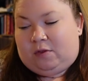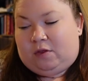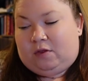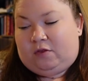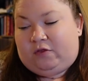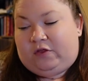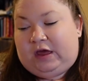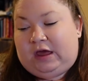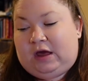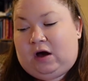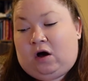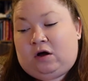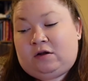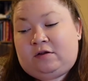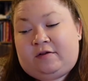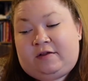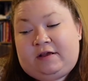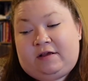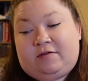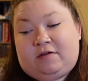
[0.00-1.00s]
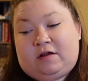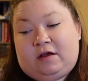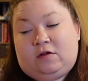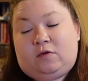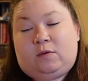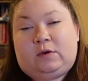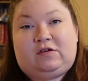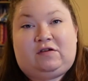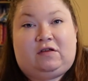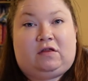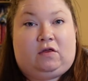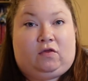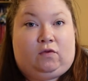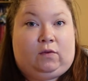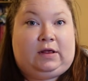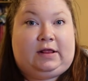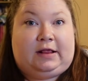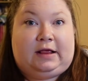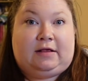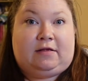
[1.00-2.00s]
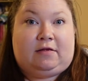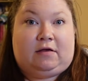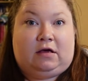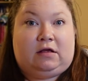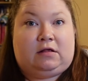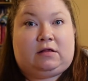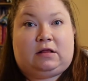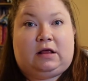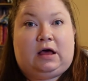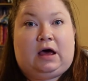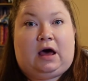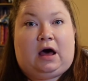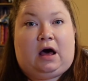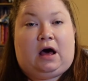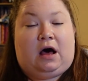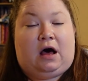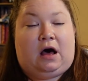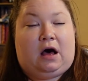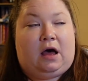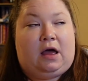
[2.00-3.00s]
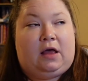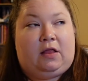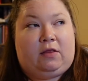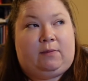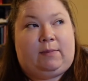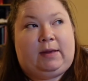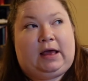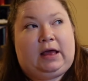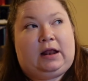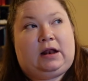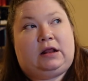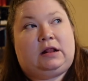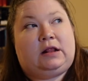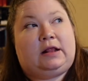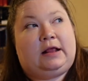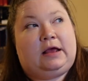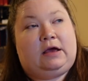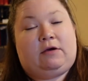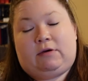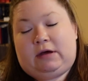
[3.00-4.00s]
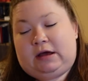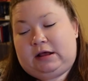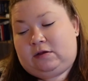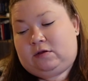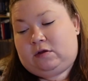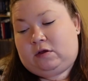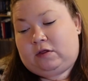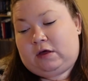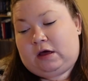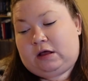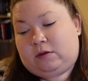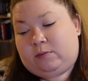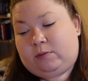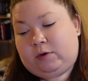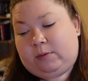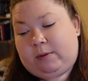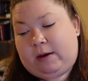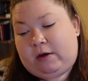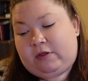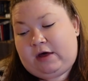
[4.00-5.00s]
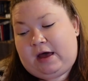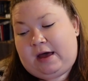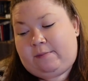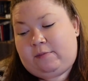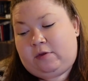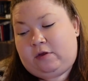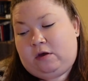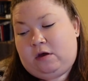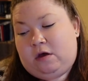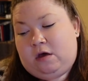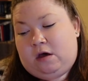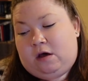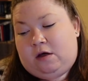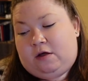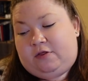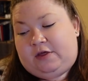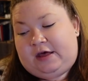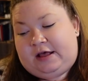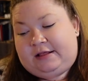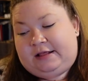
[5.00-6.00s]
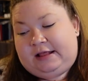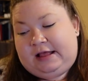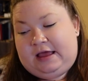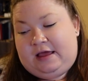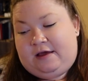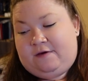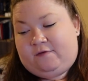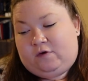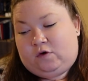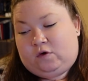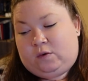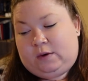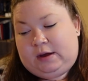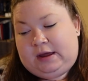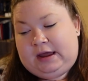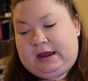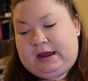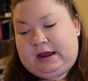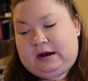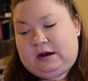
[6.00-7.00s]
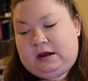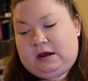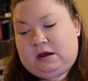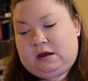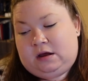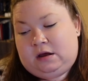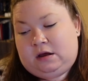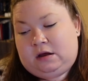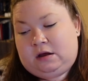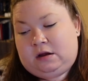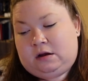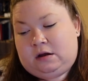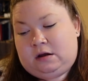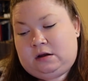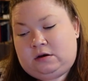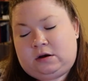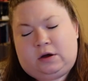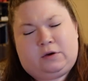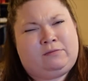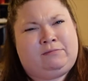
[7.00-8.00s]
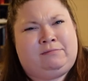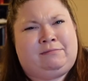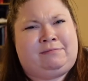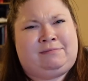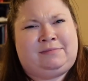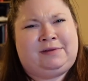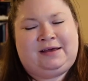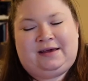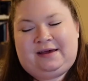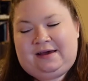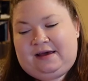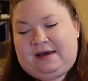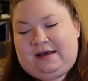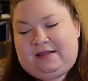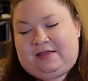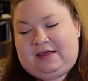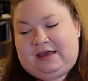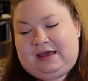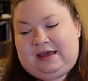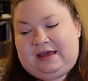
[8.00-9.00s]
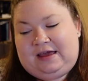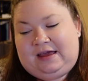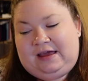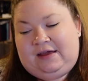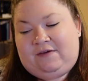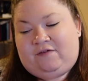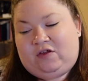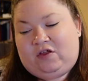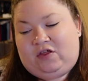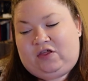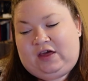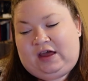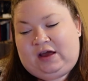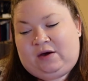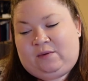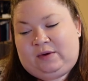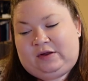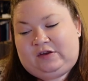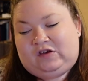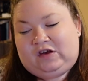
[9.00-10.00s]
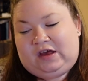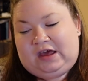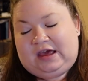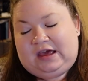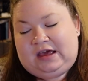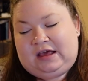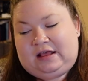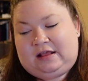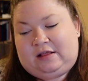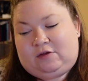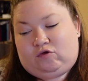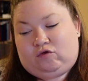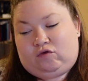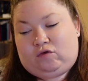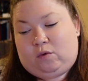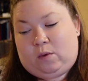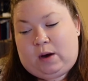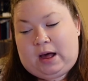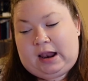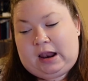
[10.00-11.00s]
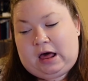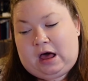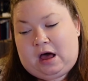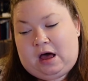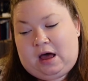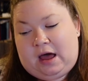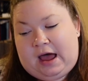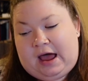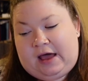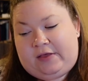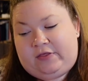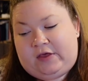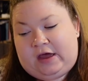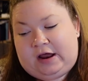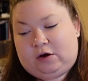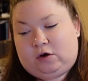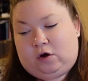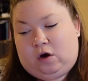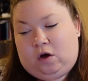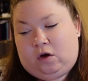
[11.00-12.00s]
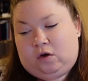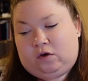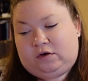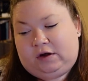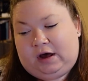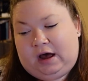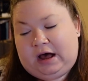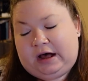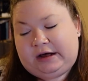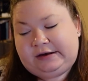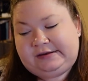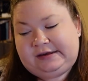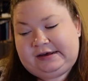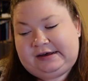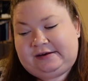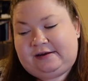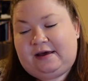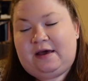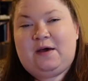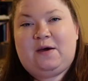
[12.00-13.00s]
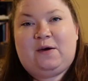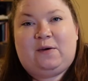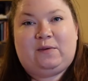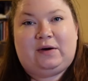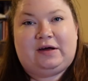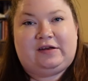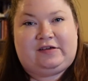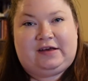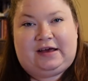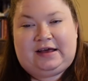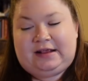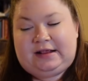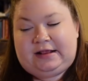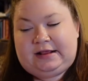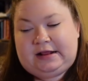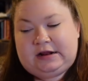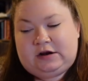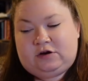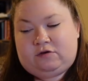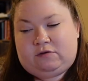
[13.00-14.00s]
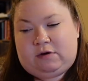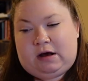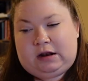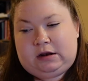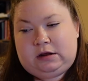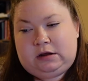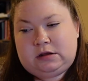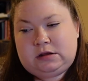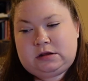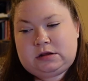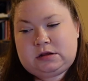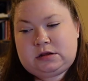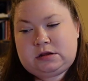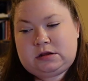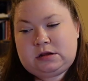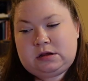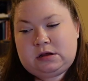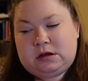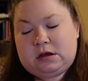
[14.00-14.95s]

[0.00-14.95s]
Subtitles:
The Odd Sisters, which are the 3 sisters that are in the beginning series, so there's a book about them. There's the Evil Queen, no, the Evil Thing, which is Cruella, and then Cold Hearted, which is Cinderella's